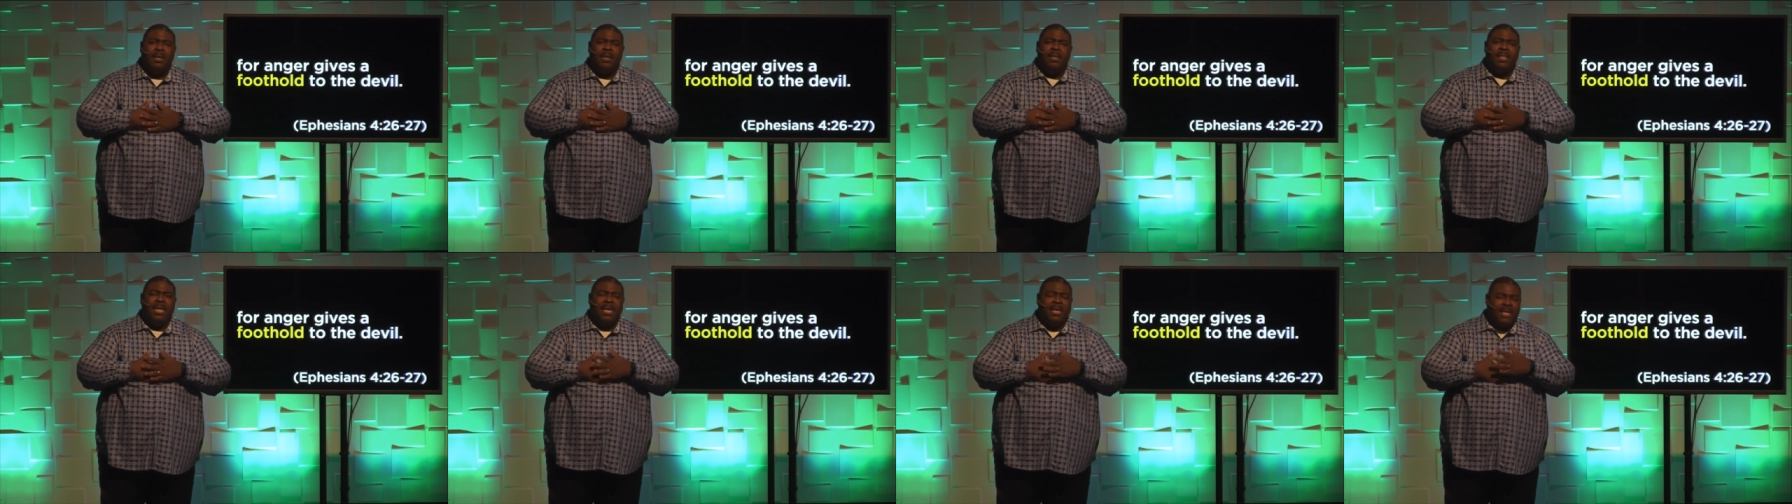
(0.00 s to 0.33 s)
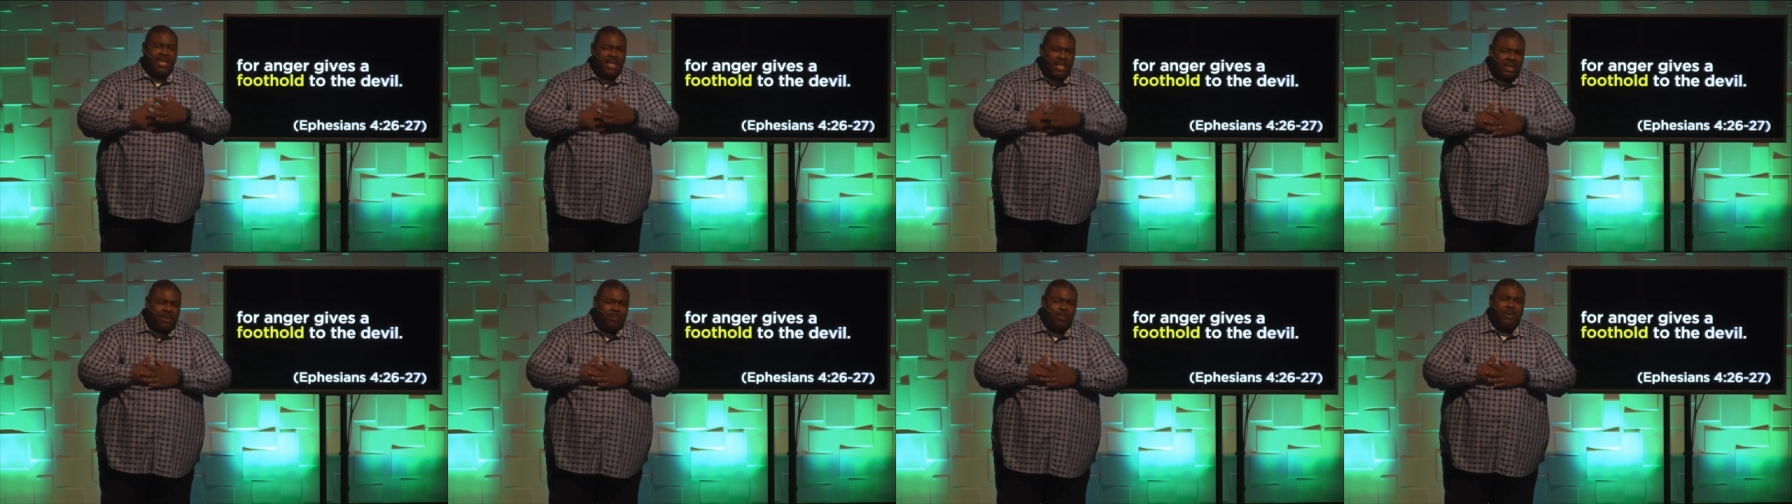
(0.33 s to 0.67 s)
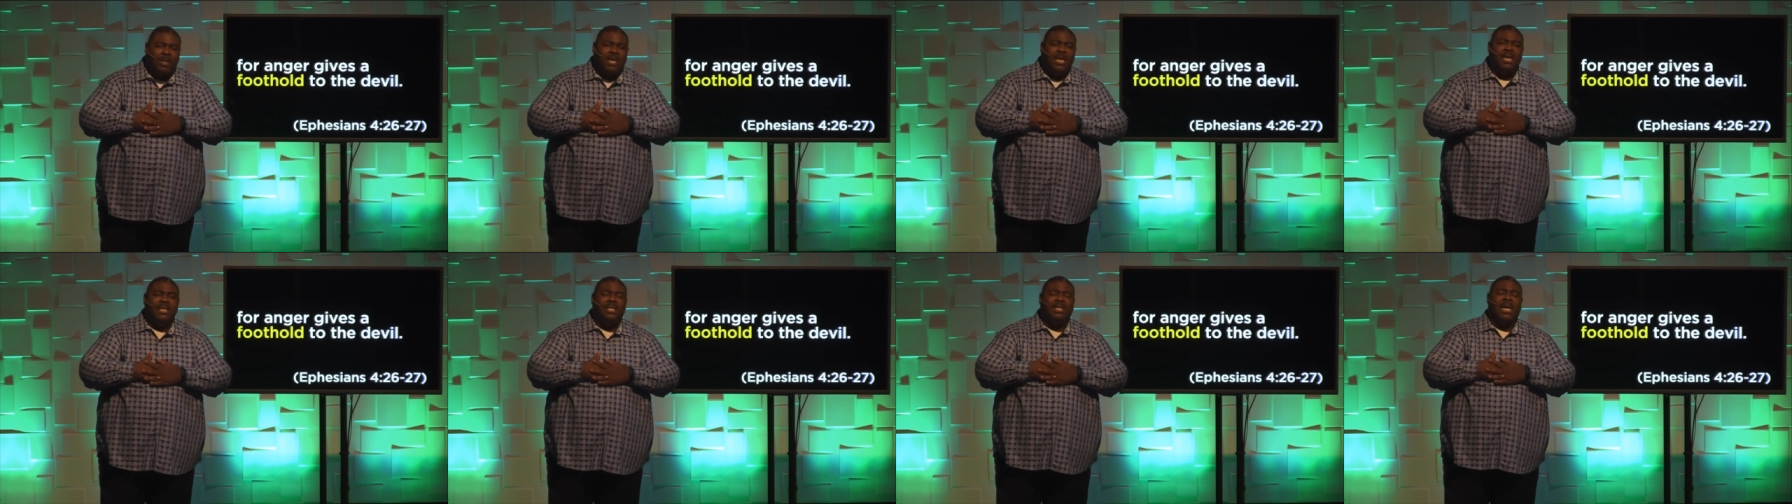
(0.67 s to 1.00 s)
that
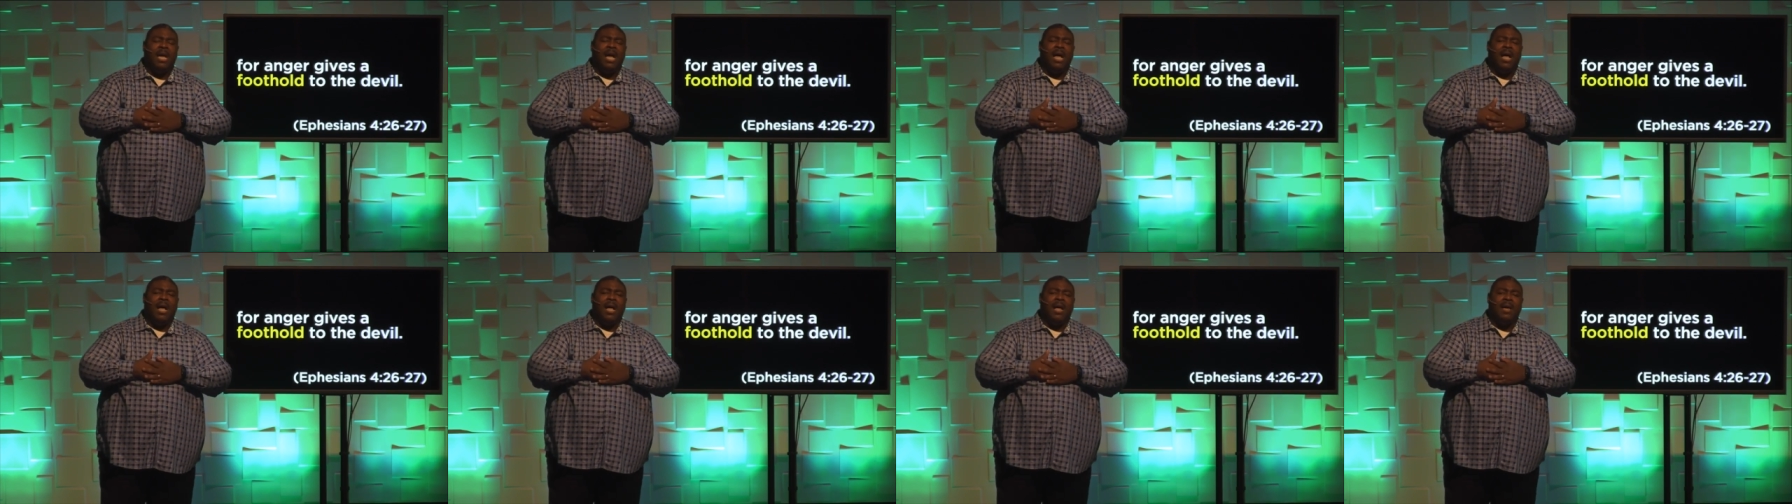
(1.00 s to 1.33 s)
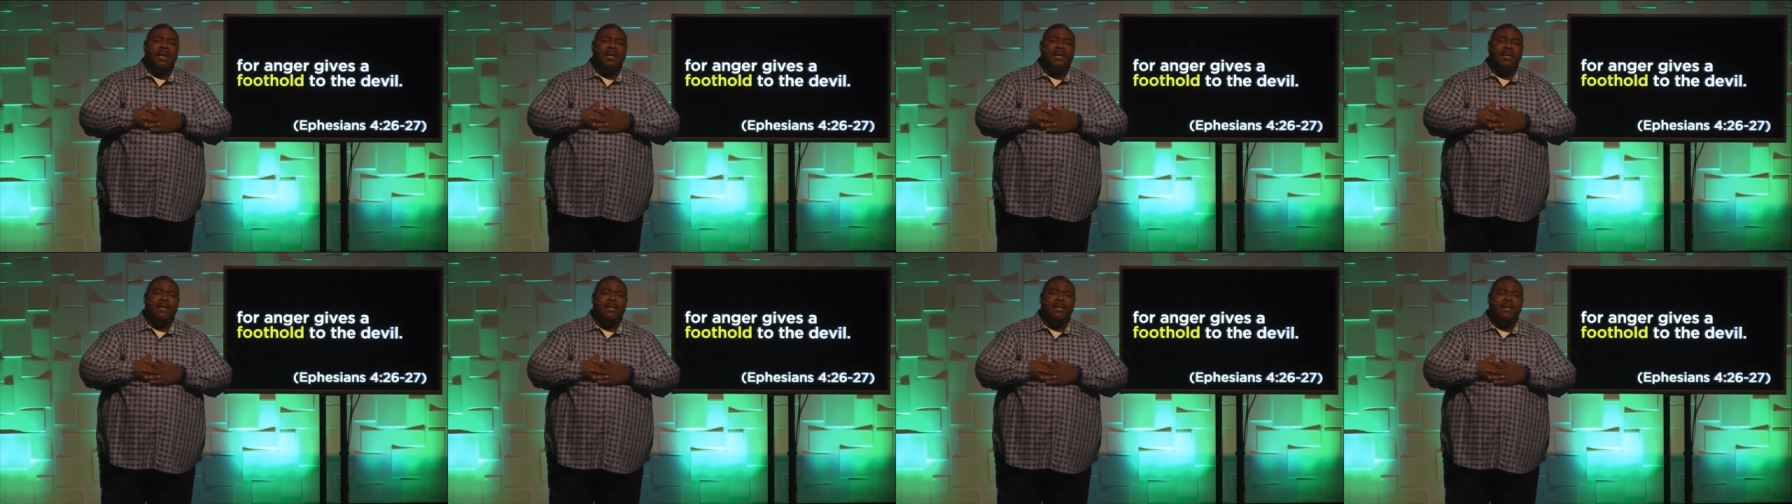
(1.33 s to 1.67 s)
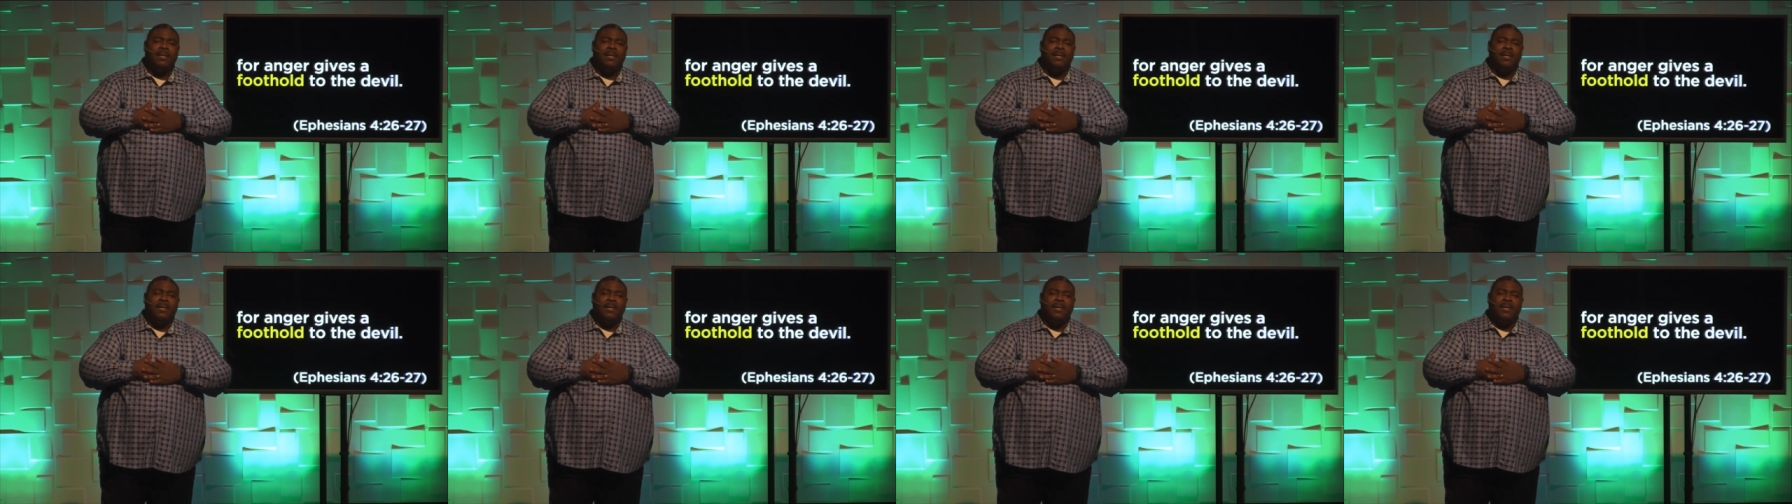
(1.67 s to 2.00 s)
displease God,
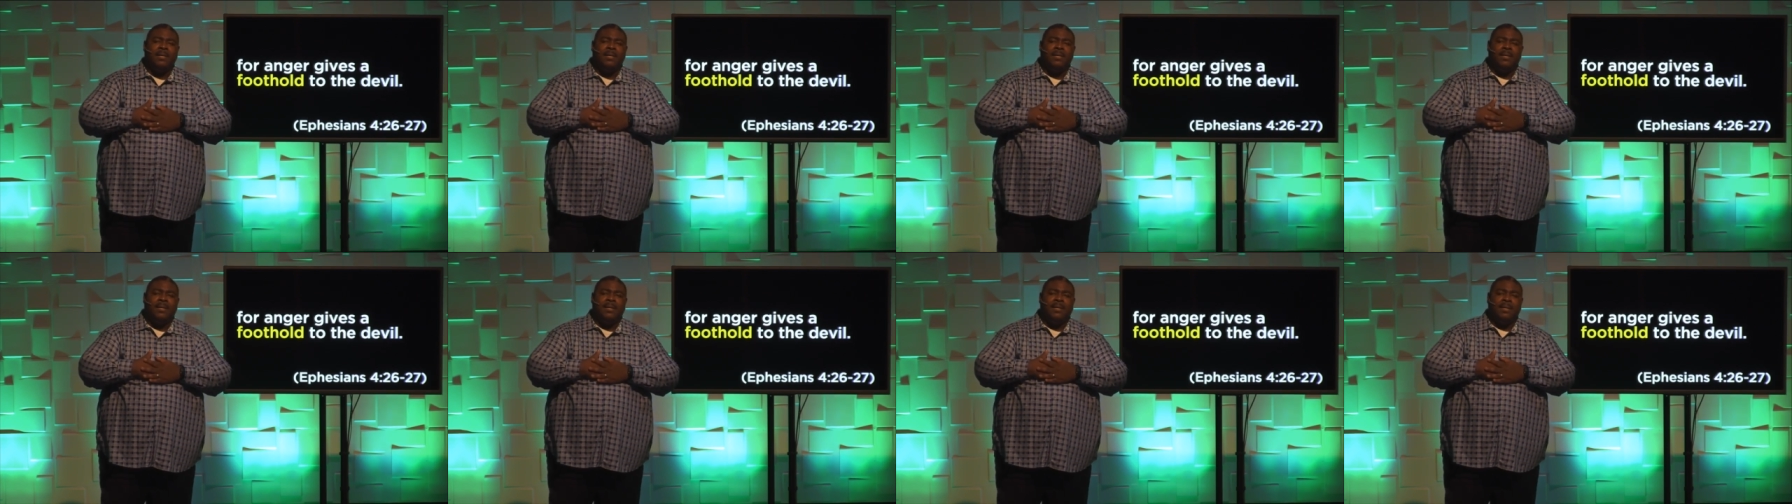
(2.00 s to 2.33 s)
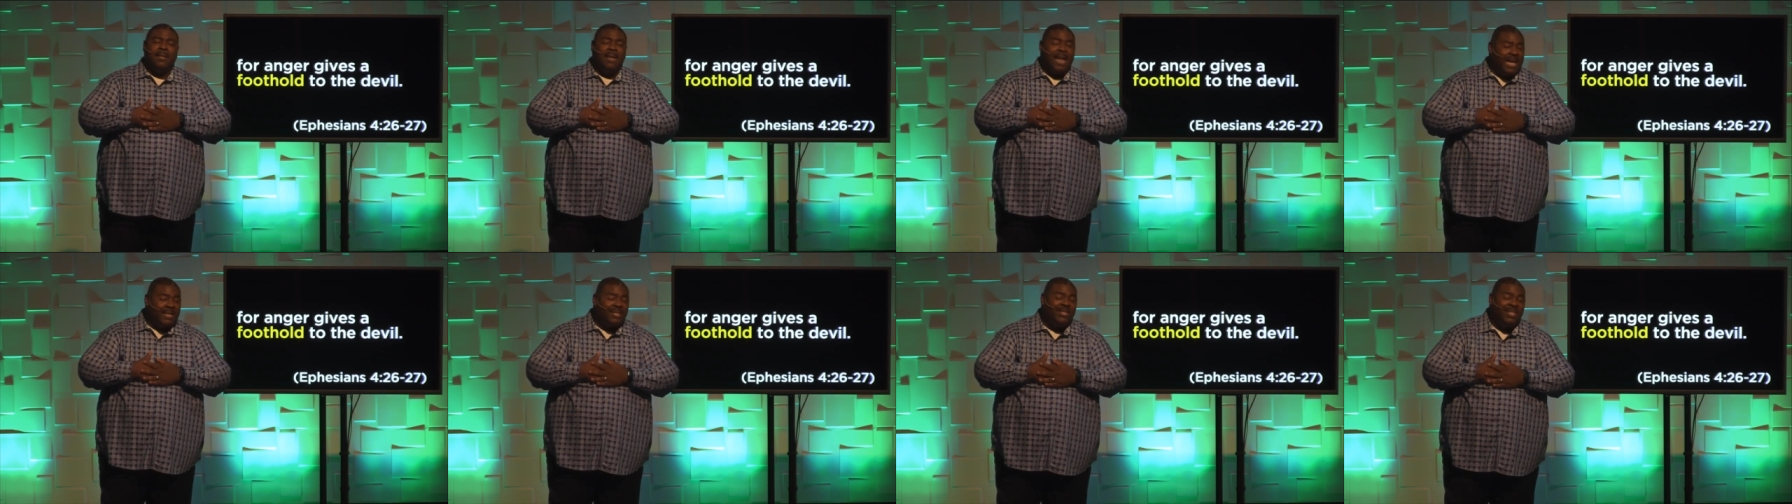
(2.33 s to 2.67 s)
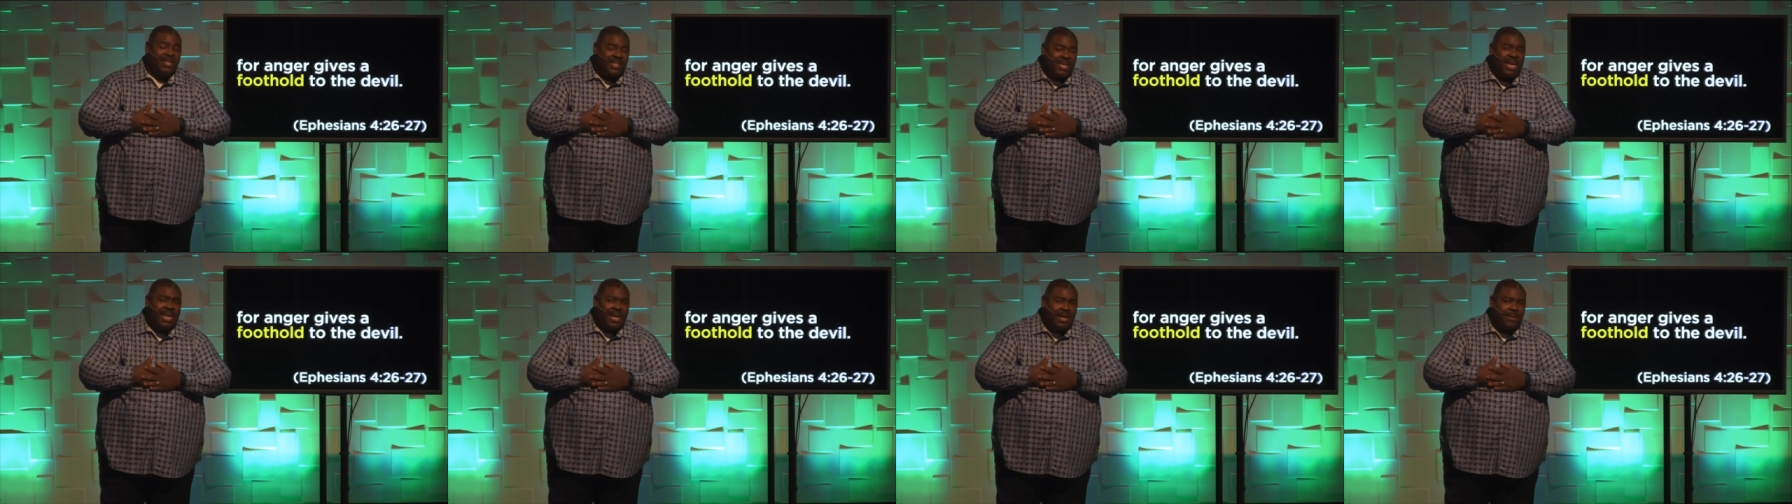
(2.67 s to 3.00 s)
that's
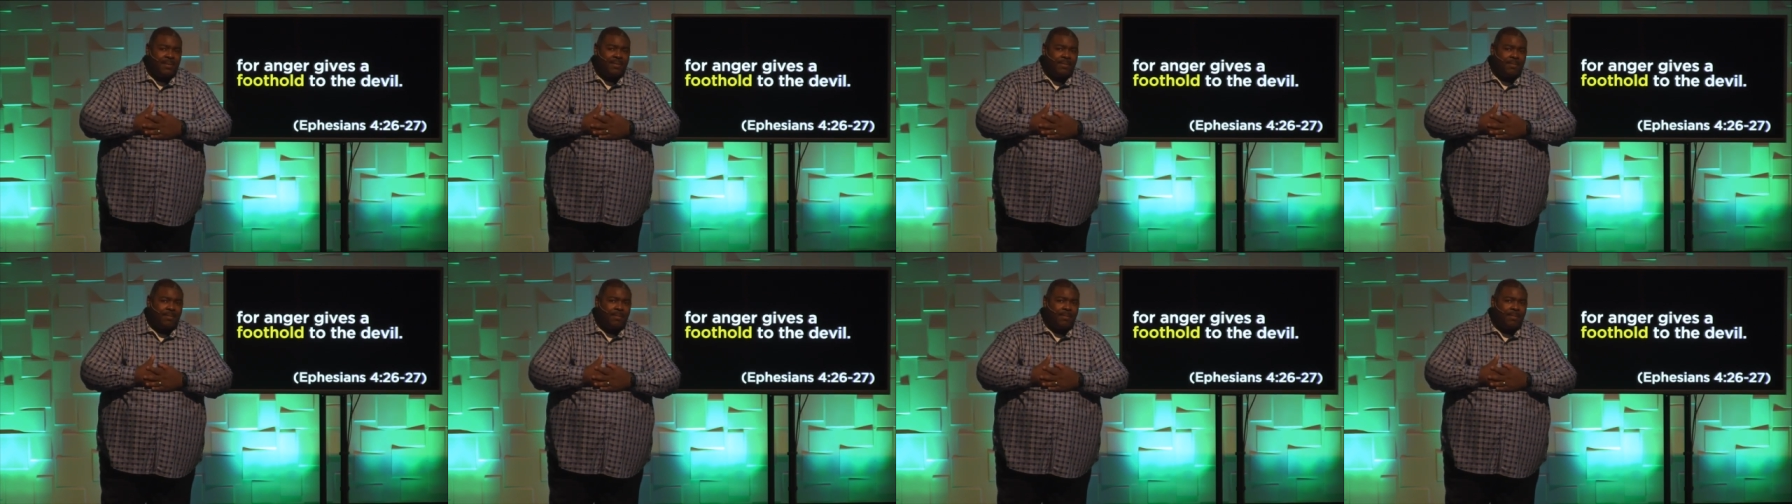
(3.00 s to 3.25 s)
sin.